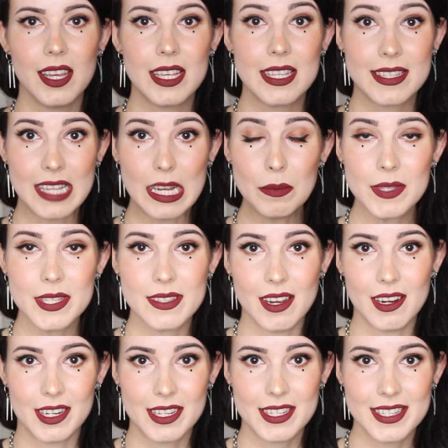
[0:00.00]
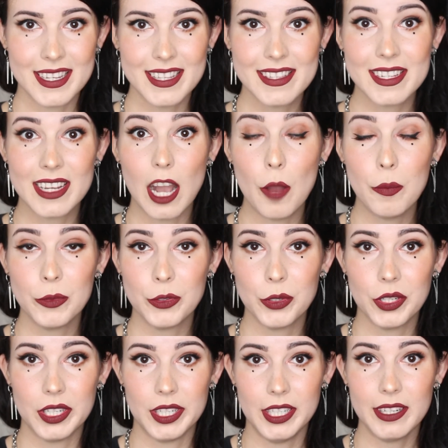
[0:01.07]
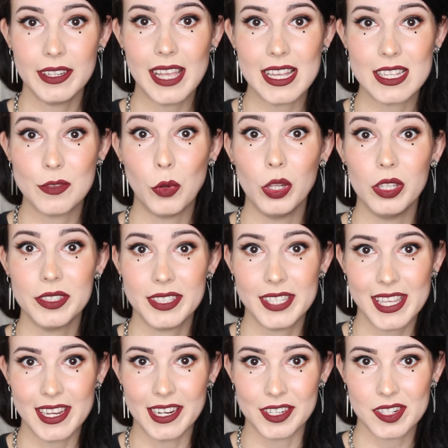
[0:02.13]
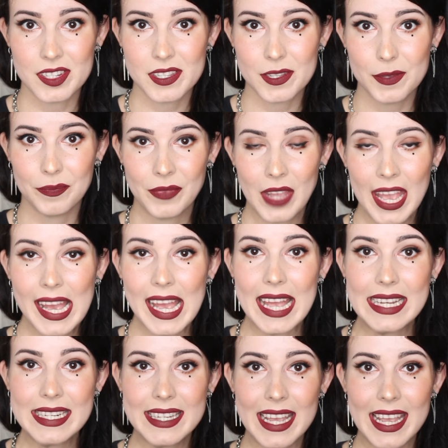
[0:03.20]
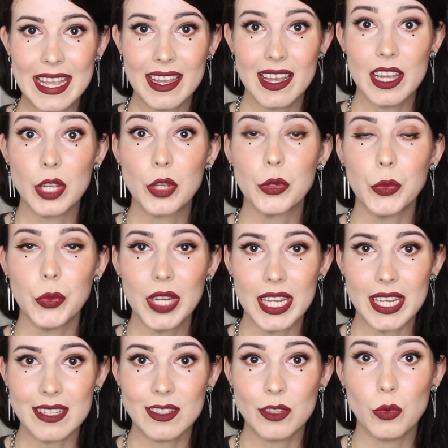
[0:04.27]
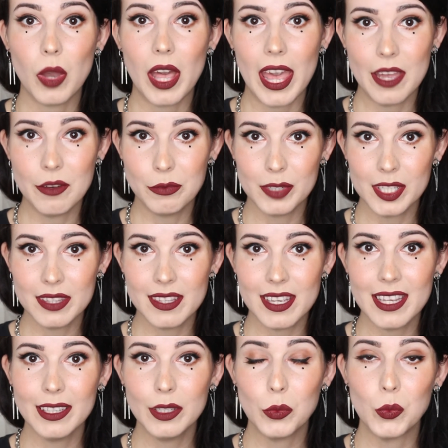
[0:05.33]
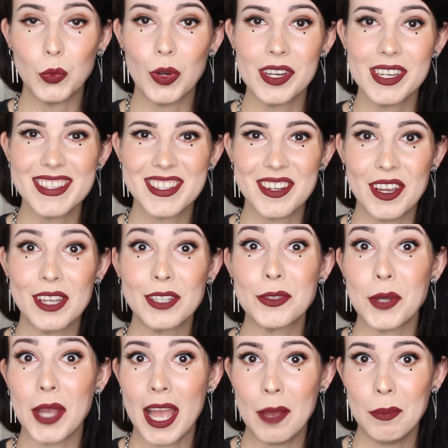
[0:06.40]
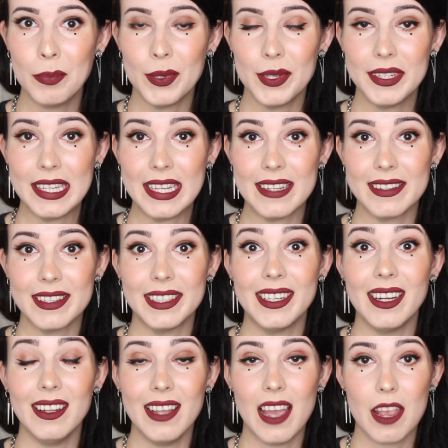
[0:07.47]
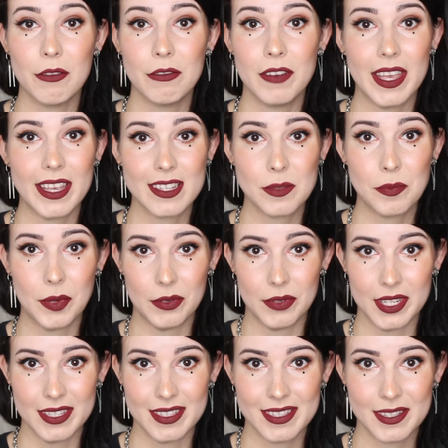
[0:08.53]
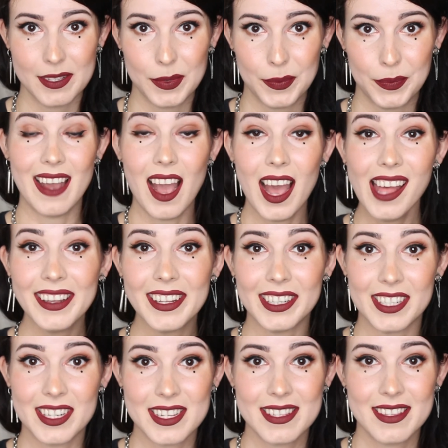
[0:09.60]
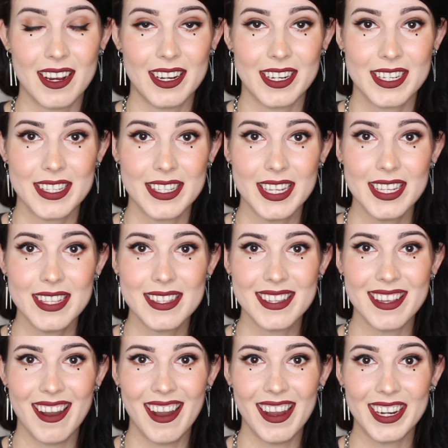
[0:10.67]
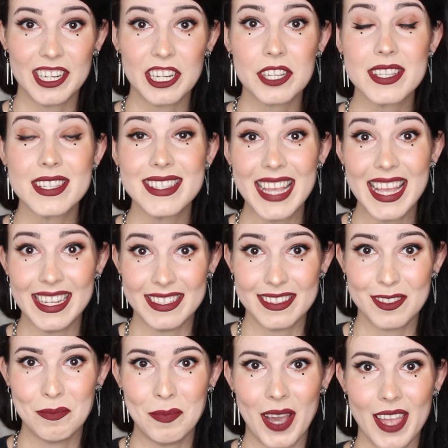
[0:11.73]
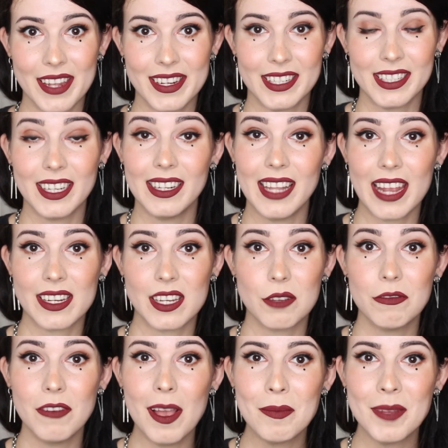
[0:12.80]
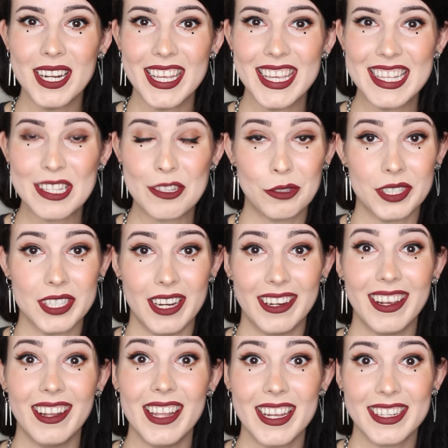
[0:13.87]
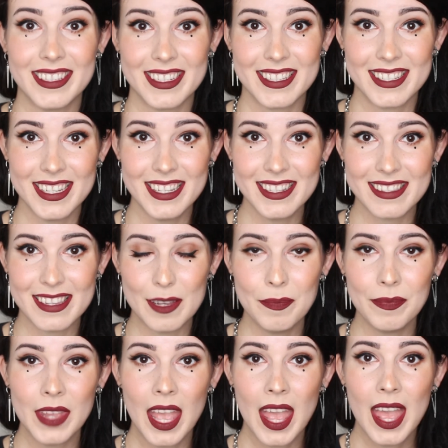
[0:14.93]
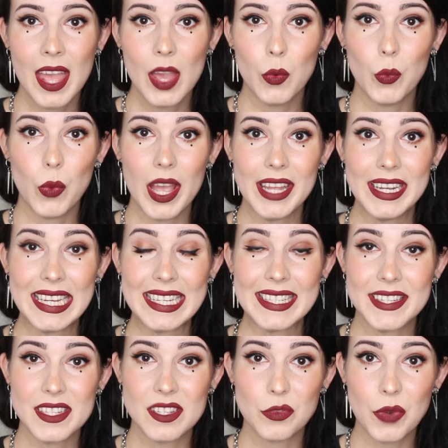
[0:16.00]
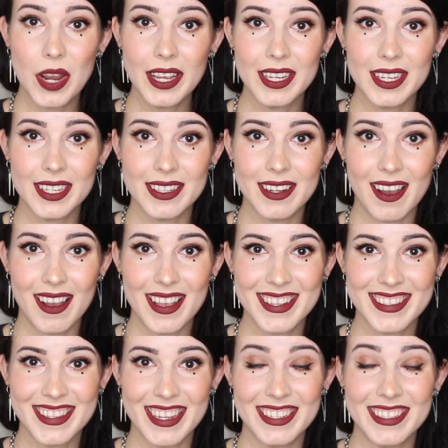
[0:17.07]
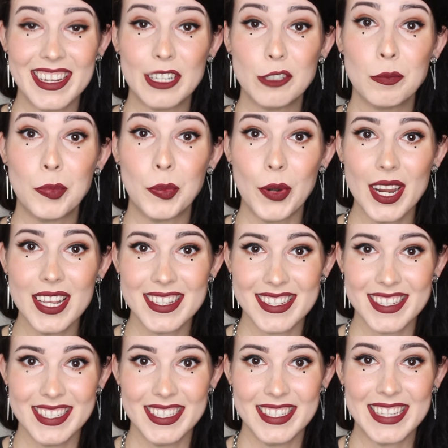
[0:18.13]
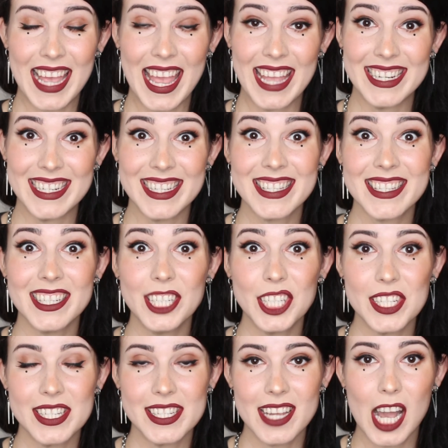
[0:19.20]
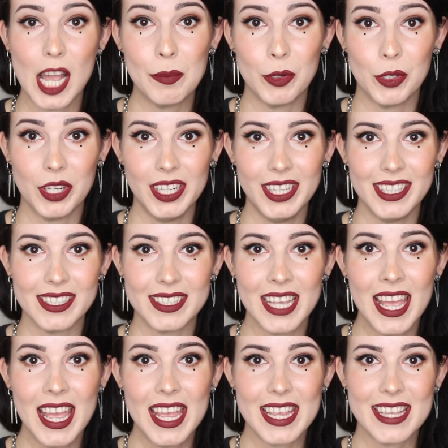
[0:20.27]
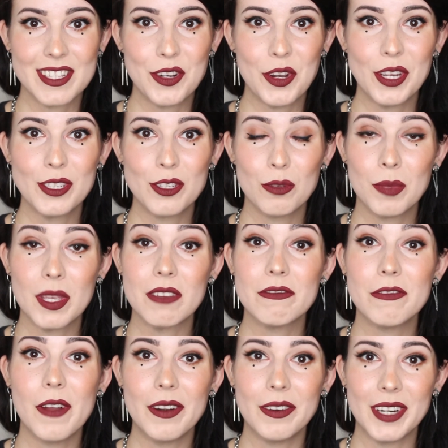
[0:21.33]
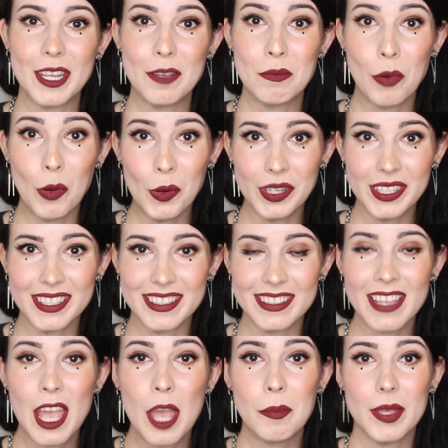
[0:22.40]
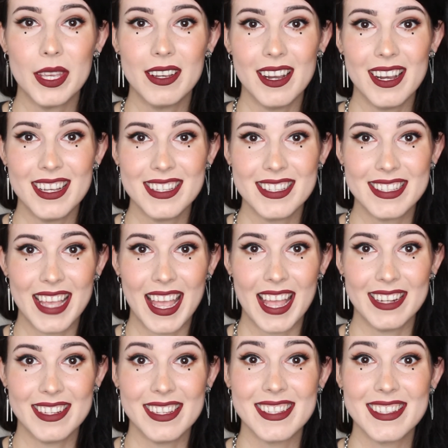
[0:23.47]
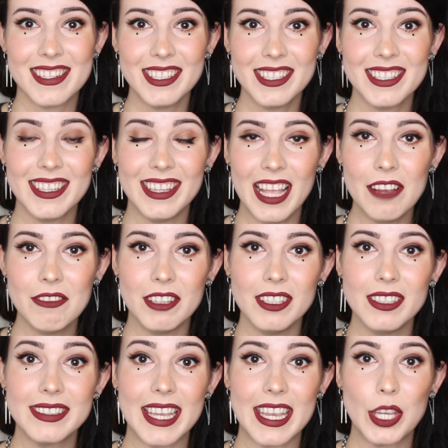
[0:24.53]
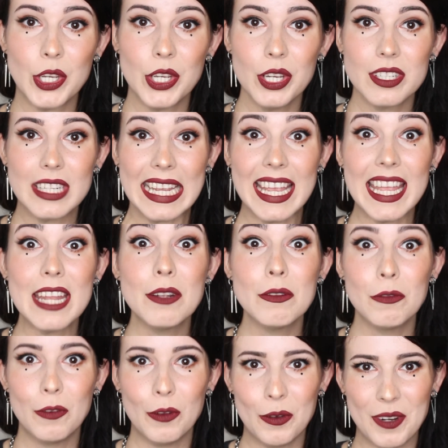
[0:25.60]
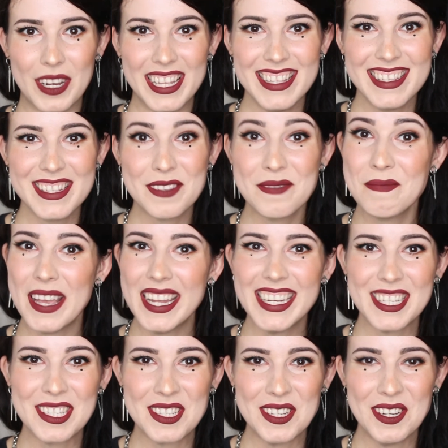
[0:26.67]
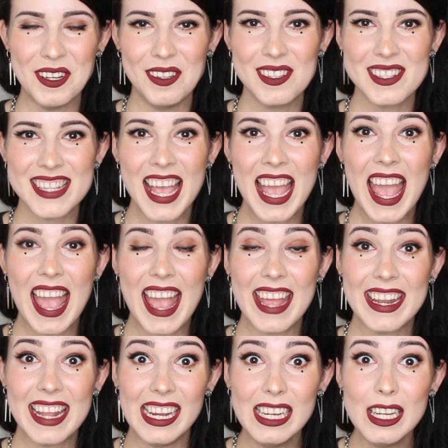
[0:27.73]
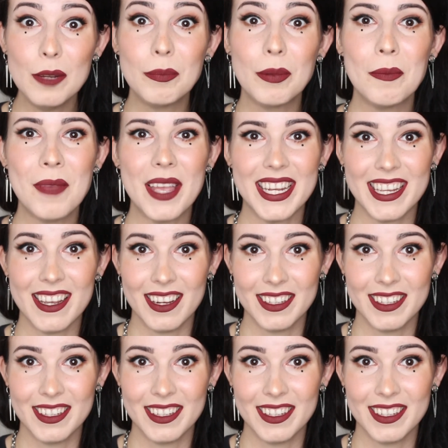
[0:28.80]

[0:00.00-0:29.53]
Some starseeds come to Earth as volunteers, and they agree to everything what is going to happen in their life experience. Other starseeds are sent by their galactic families or their galactic system when it is recognized that their presence at a certain time on Earth is going to be very important, because at a certain level they could influence many souls and help many